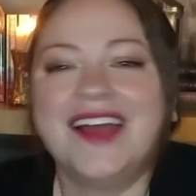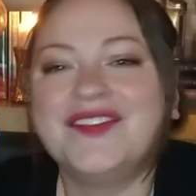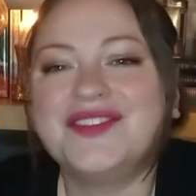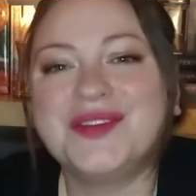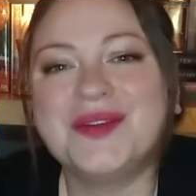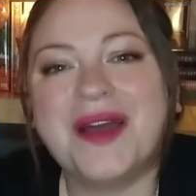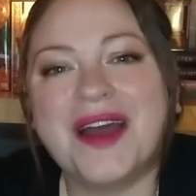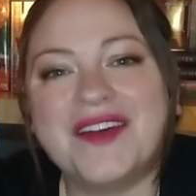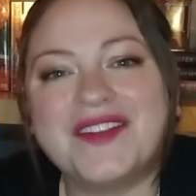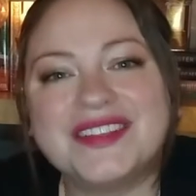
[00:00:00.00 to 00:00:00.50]
if
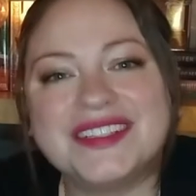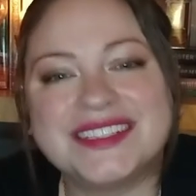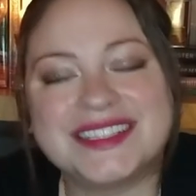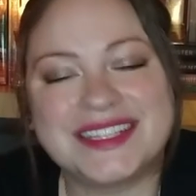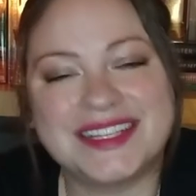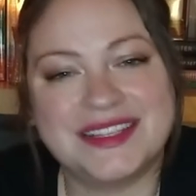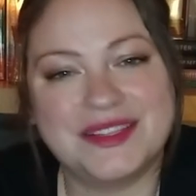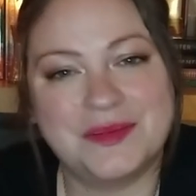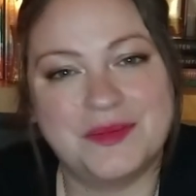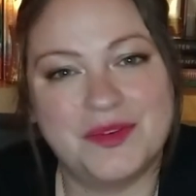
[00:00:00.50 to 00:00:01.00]
you haven't
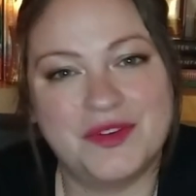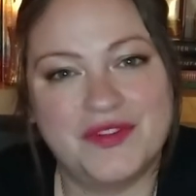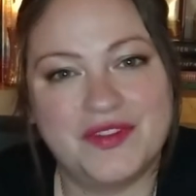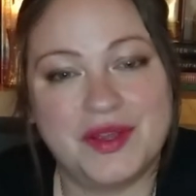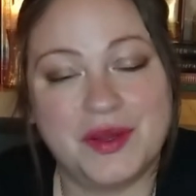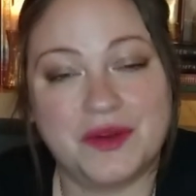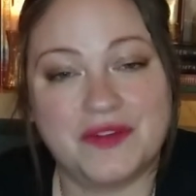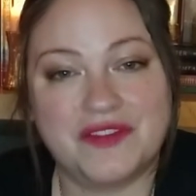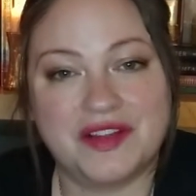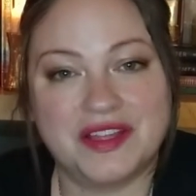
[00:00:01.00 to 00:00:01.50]
seen the
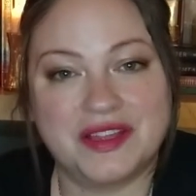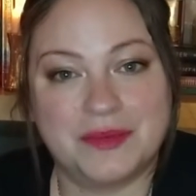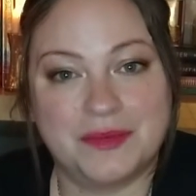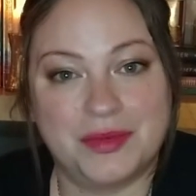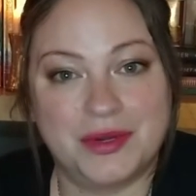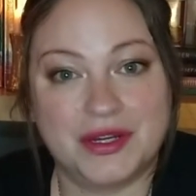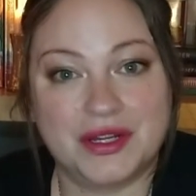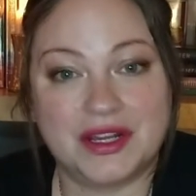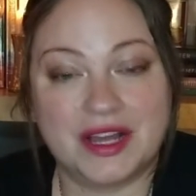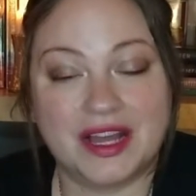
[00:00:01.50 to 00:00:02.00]
movie or read the
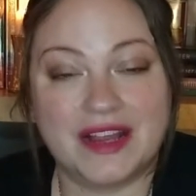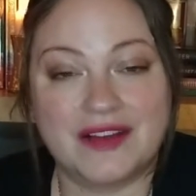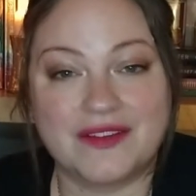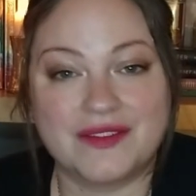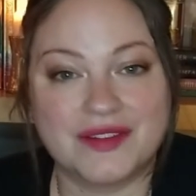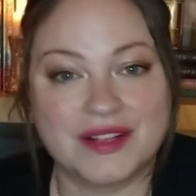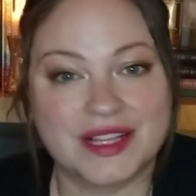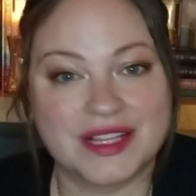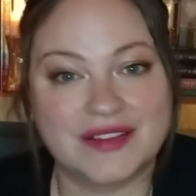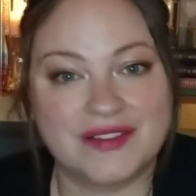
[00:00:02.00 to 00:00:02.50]
book, I
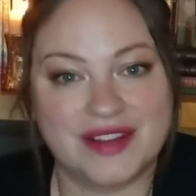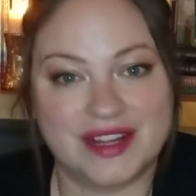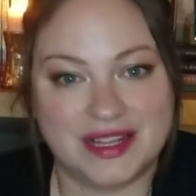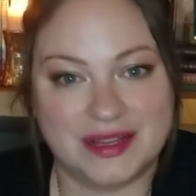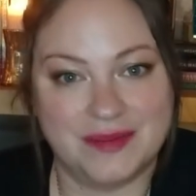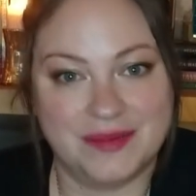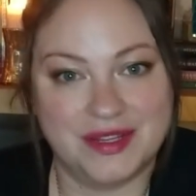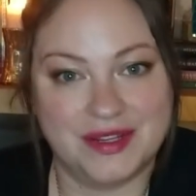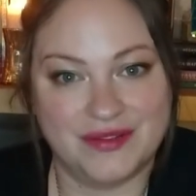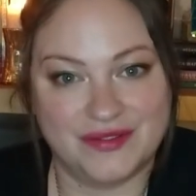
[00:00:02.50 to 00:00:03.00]
really
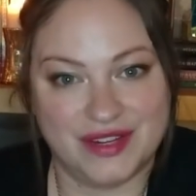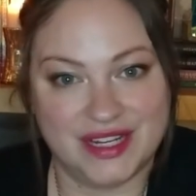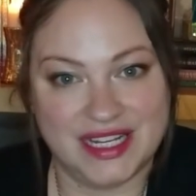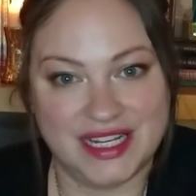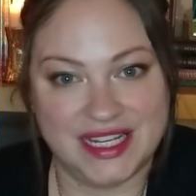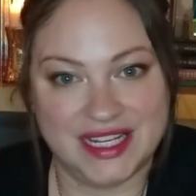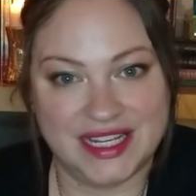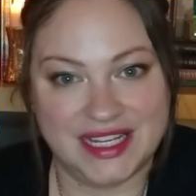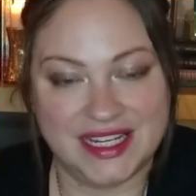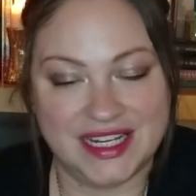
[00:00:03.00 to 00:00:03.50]
recommend
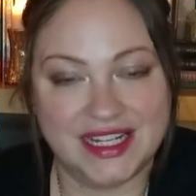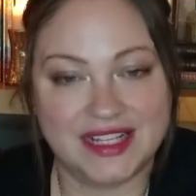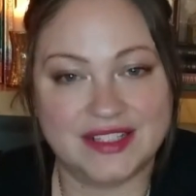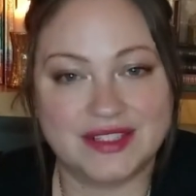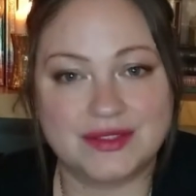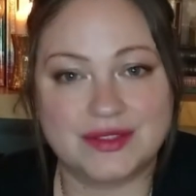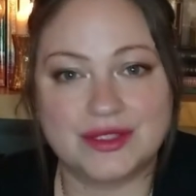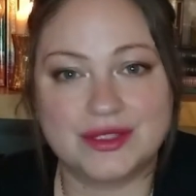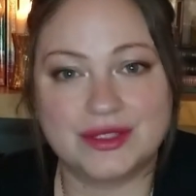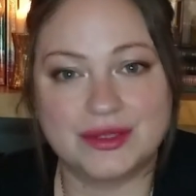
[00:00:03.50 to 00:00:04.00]
reading it.
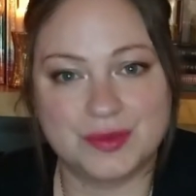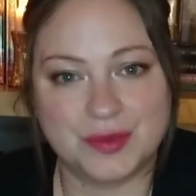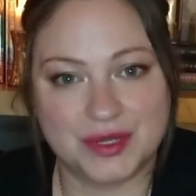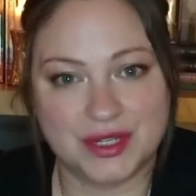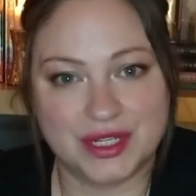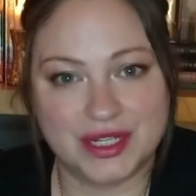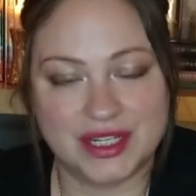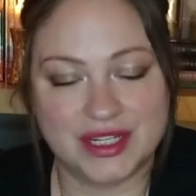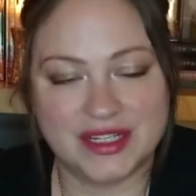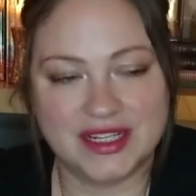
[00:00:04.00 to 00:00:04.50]
It's
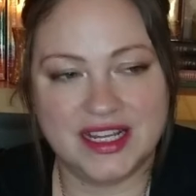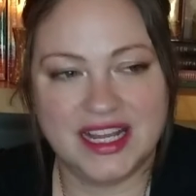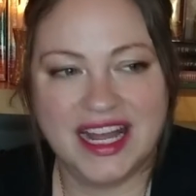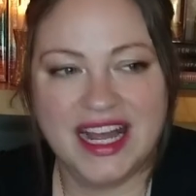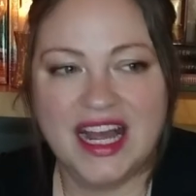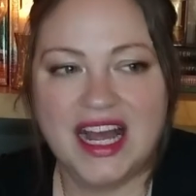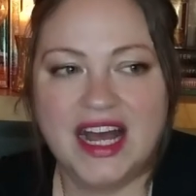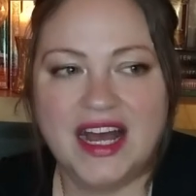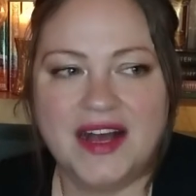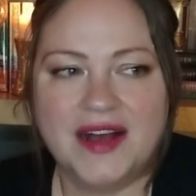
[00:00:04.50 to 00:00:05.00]
super good.
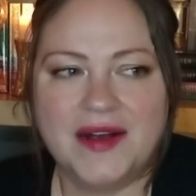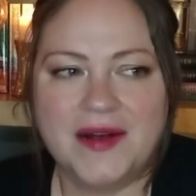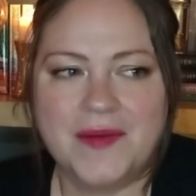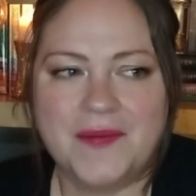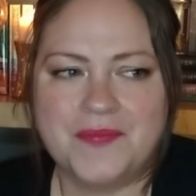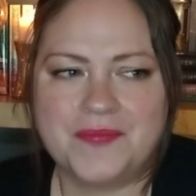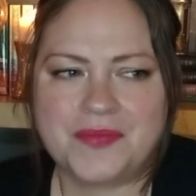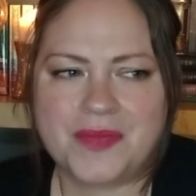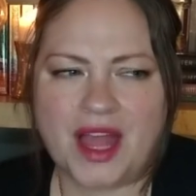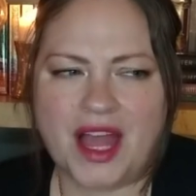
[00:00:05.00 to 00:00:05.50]

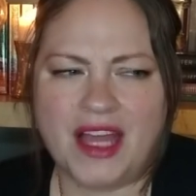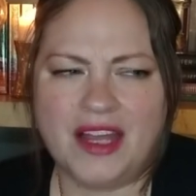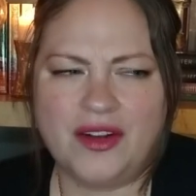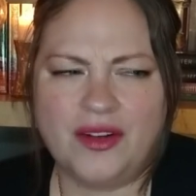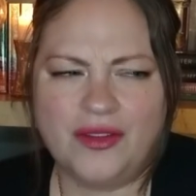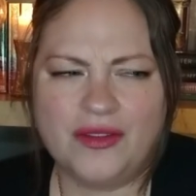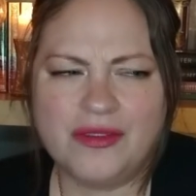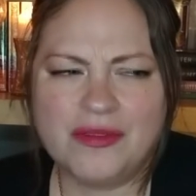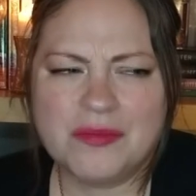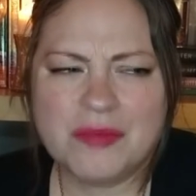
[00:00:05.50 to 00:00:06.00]
I
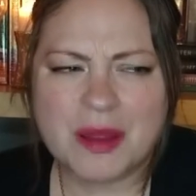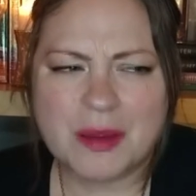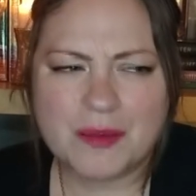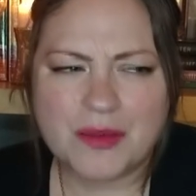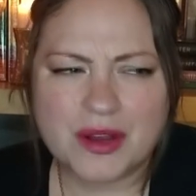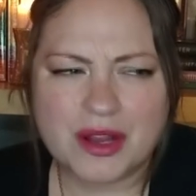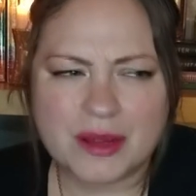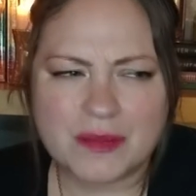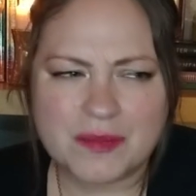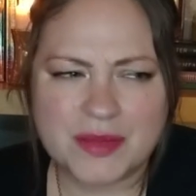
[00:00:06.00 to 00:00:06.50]
don't
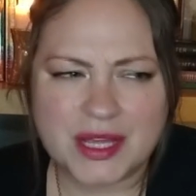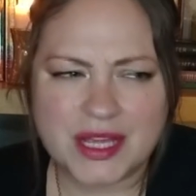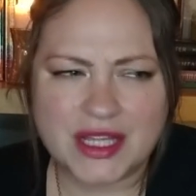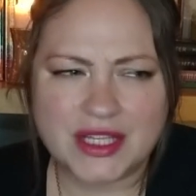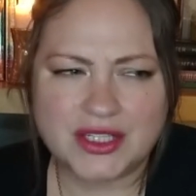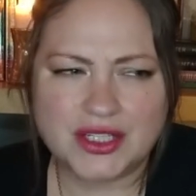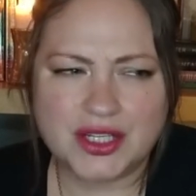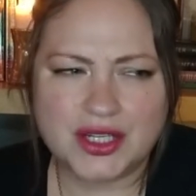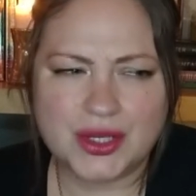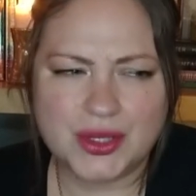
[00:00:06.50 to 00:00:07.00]
remember it
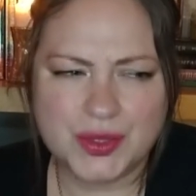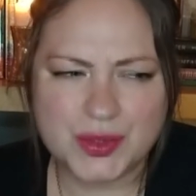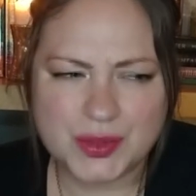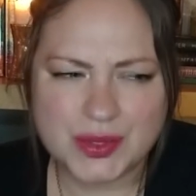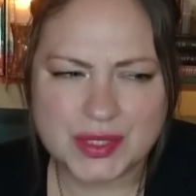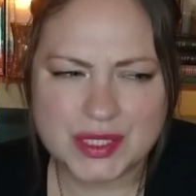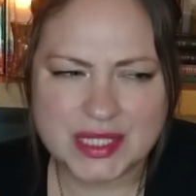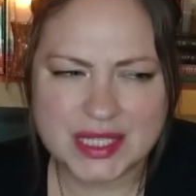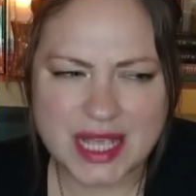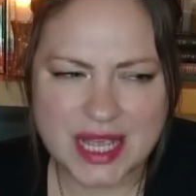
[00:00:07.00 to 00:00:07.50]
being
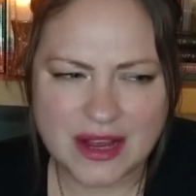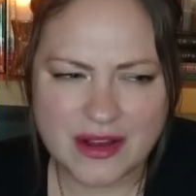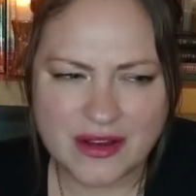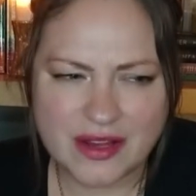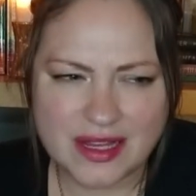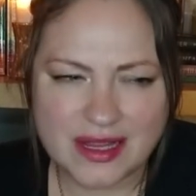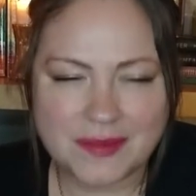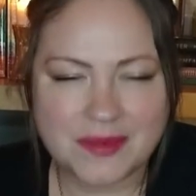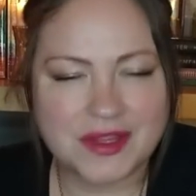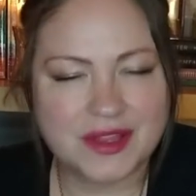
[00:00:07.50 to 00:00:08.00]
too
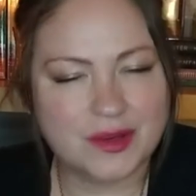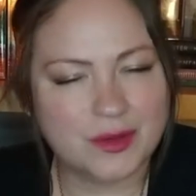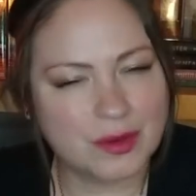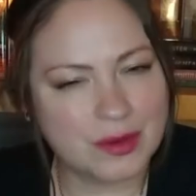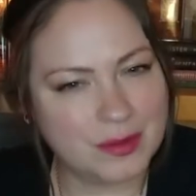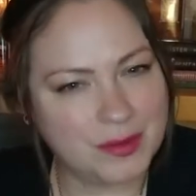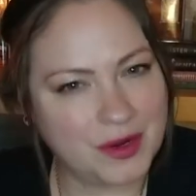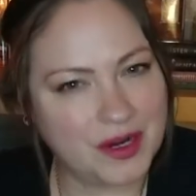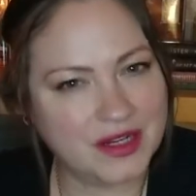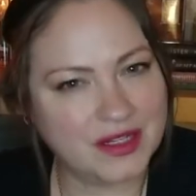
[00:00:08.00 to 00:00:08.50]
scary. I mean, there
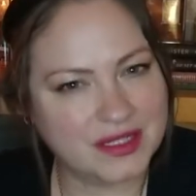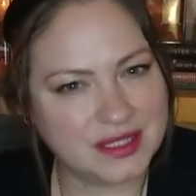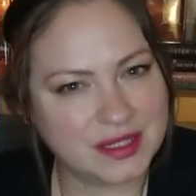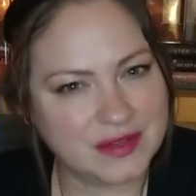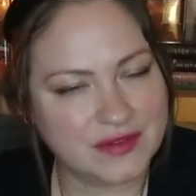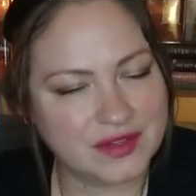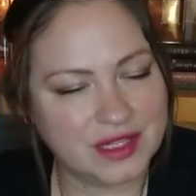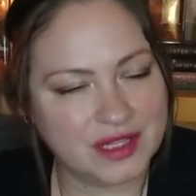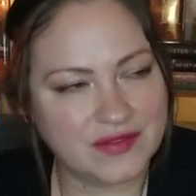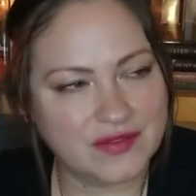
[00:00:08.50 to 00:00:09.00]
were parts
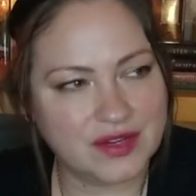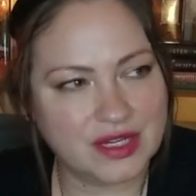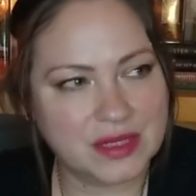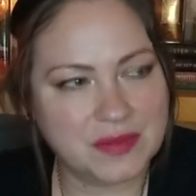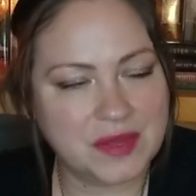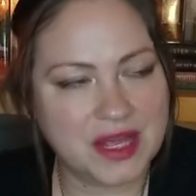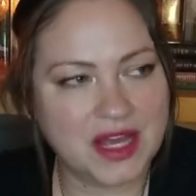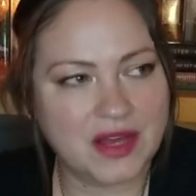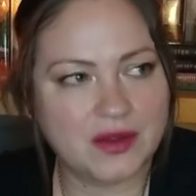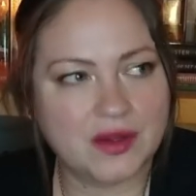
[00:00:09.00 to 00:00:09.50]
that really freaked
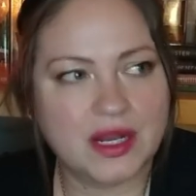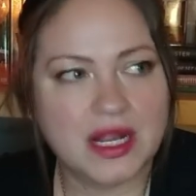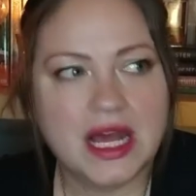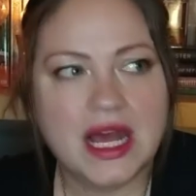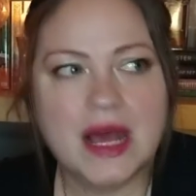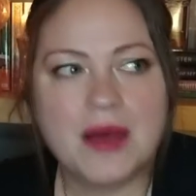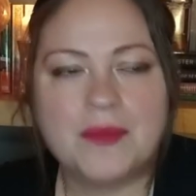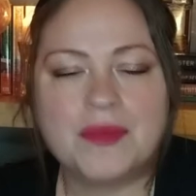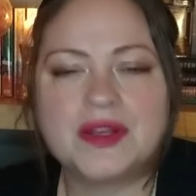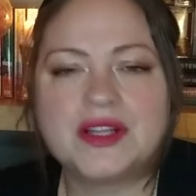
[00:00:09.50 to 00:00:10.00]
me out,
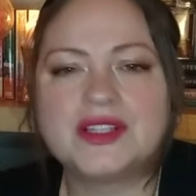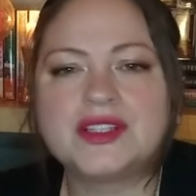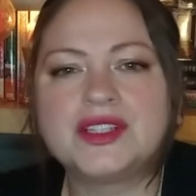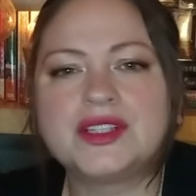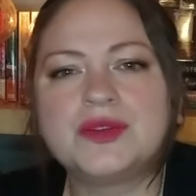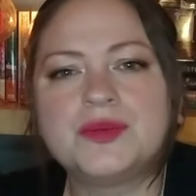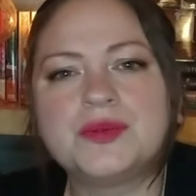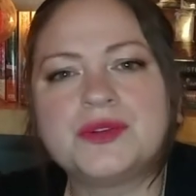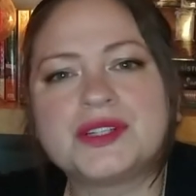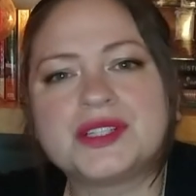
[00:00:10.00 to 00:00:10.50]
but it's
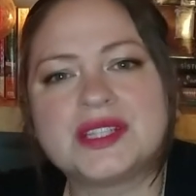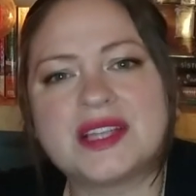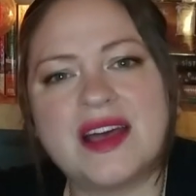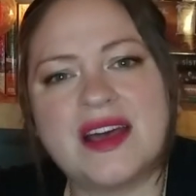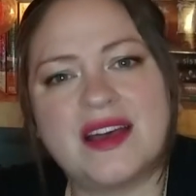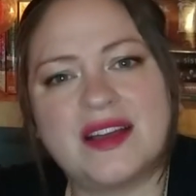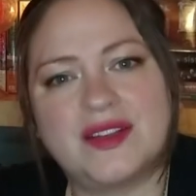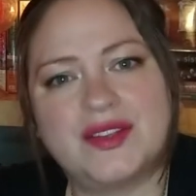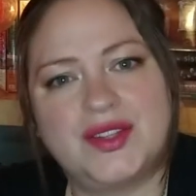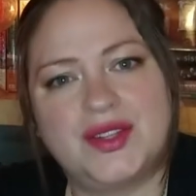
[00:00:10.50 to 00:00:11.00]
super
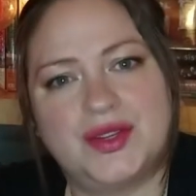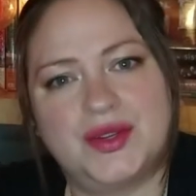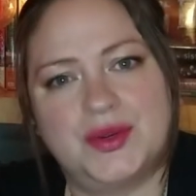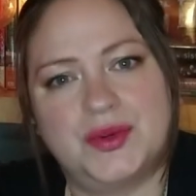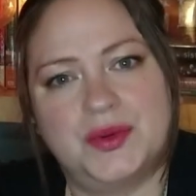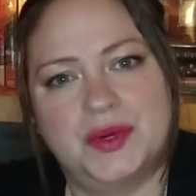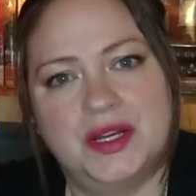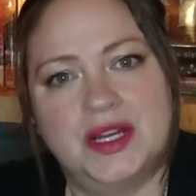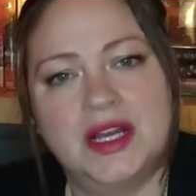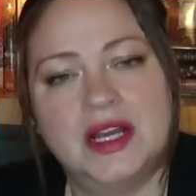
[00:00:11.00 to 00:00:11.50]
sad too.
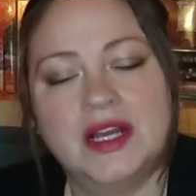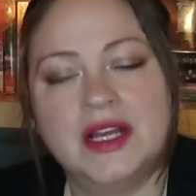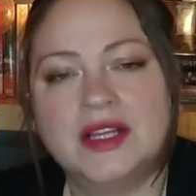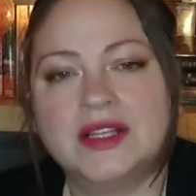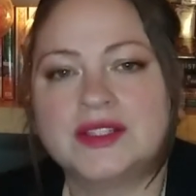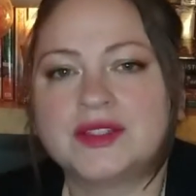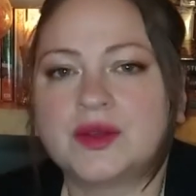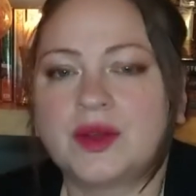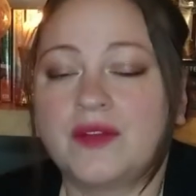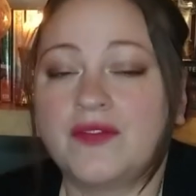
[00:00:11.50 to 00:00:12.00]

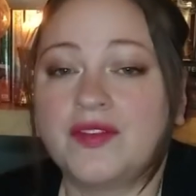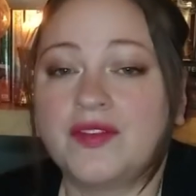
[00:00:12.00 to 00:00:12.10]
So